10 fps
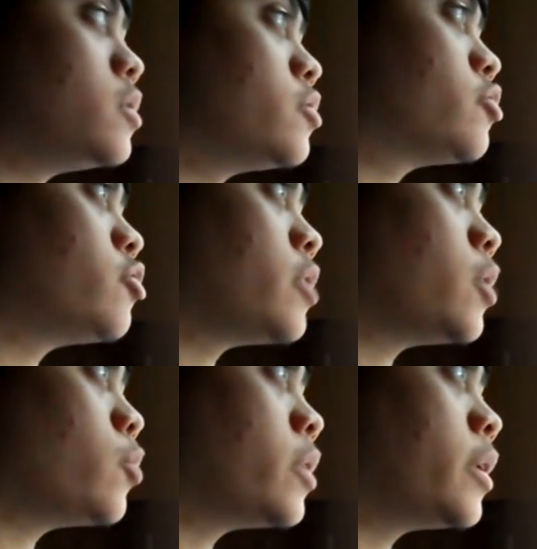so
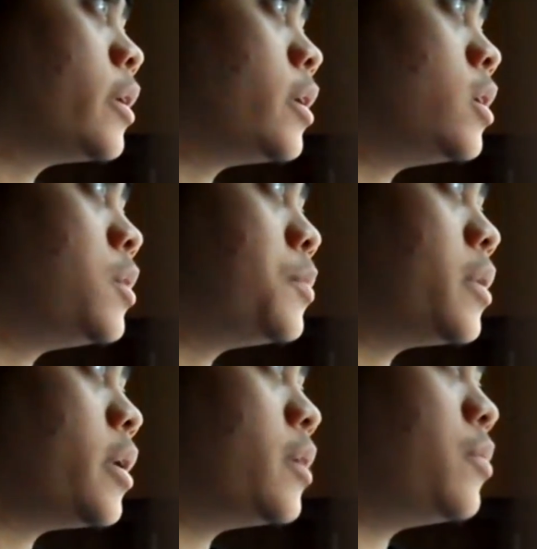that way
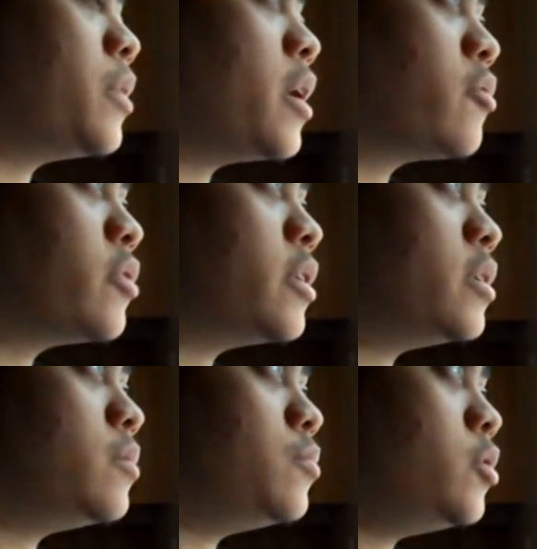
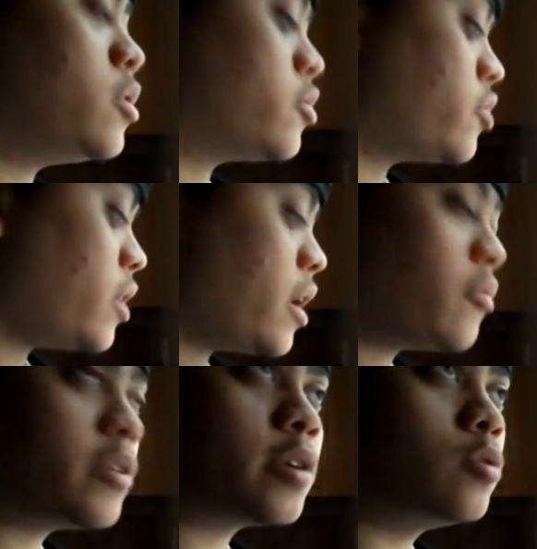instead of
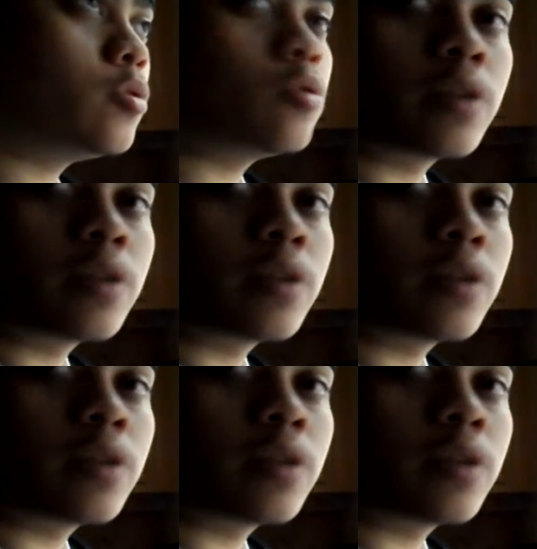having it